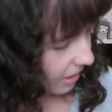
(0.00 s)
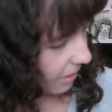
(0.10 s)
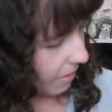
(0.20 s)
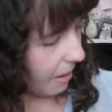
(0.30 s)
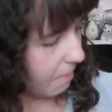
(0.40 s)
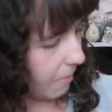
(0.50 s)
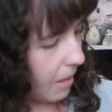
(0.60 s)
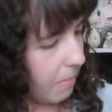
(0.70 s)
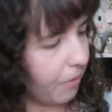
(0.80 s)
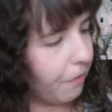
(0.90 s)
So I
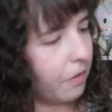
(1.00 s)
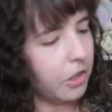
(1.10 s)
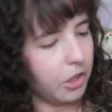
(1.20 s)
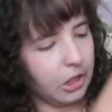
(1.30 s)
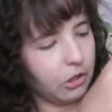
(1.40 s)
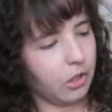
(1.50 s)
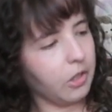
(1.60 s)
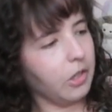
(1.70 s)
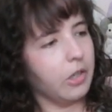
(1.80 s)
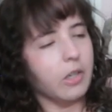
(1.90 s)
made my first
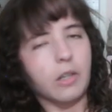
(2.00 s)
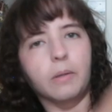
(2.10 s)
skirt.